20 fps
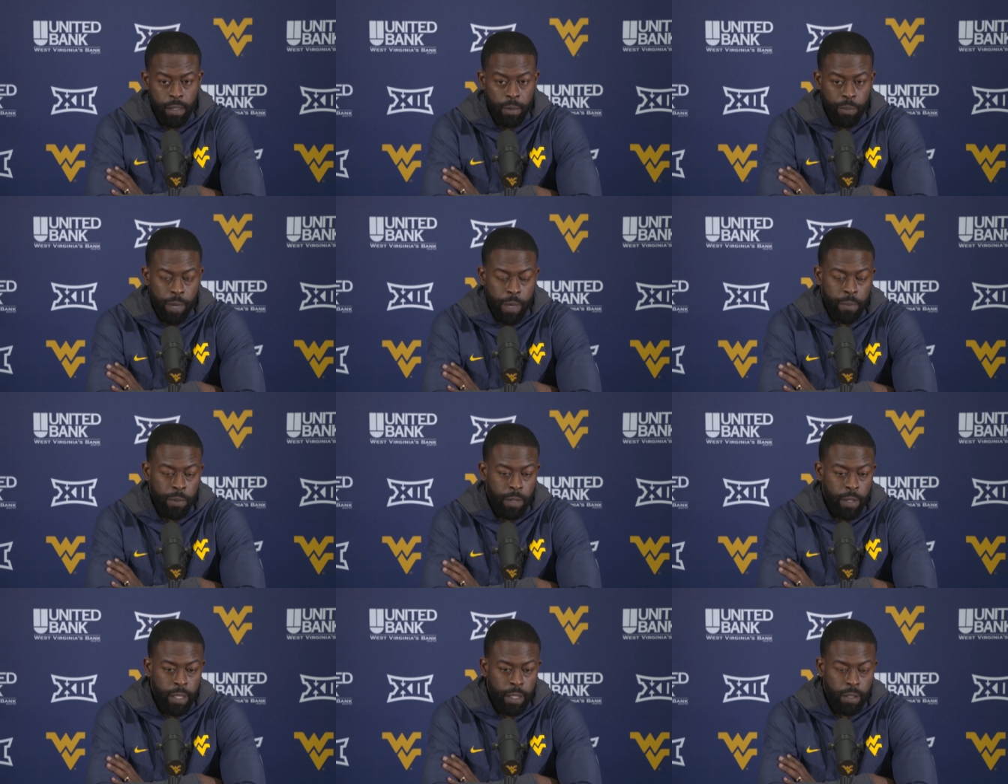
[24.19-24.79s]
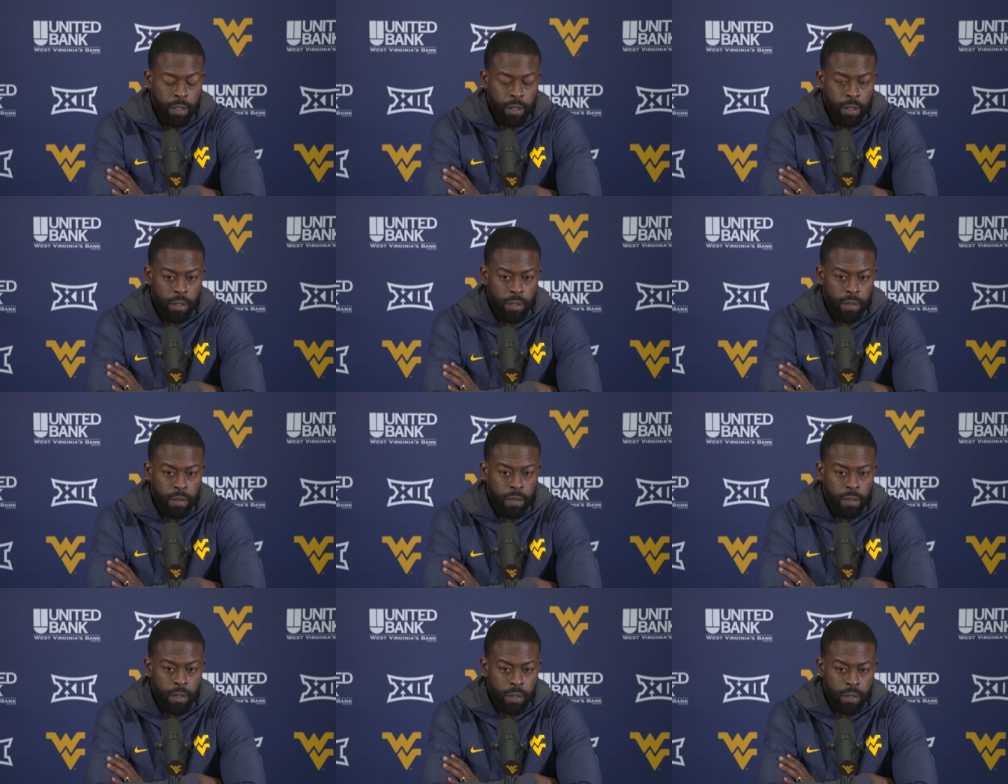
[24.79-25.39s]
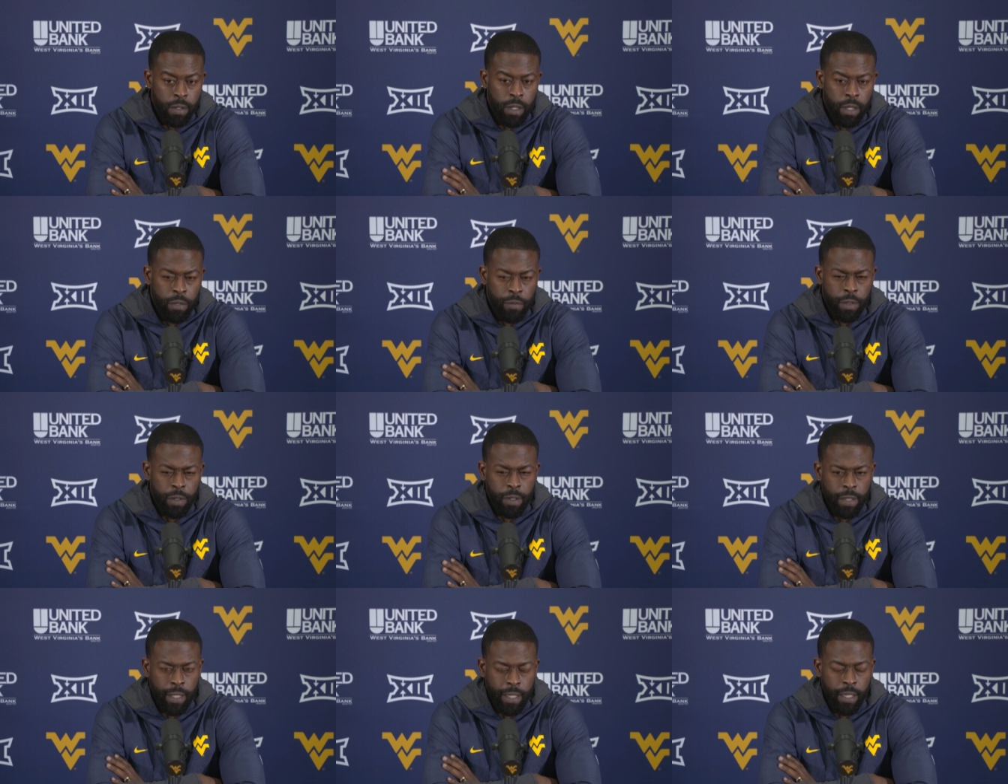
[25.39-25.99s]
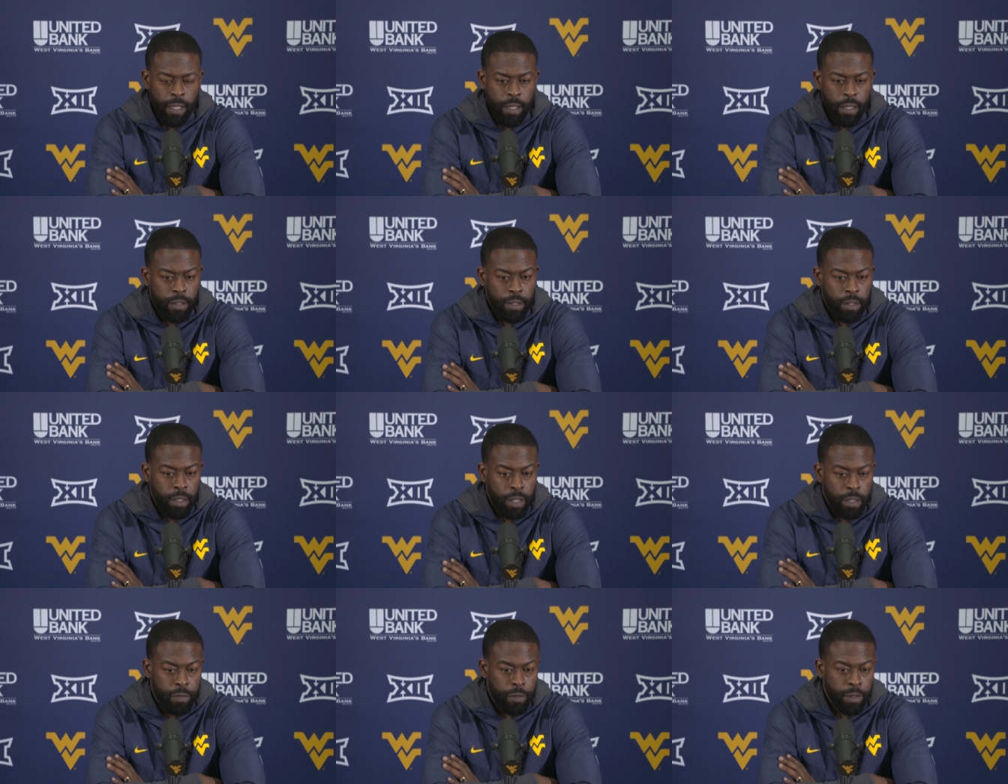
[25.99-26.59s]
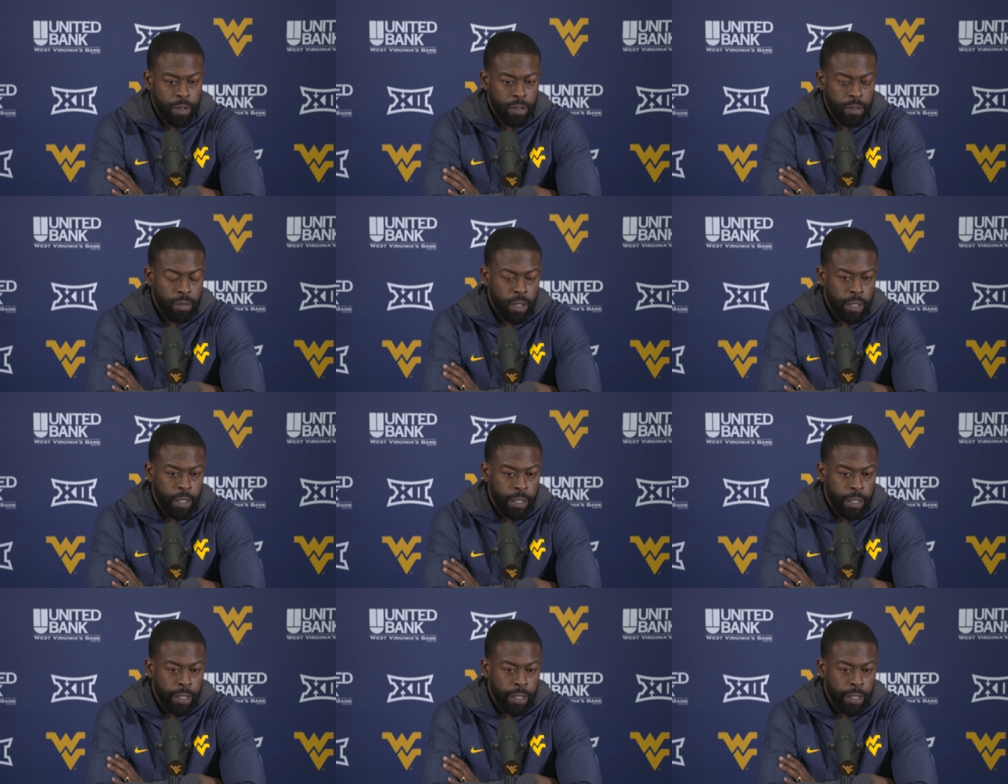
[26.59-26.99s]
The preparation is different. The keys are different.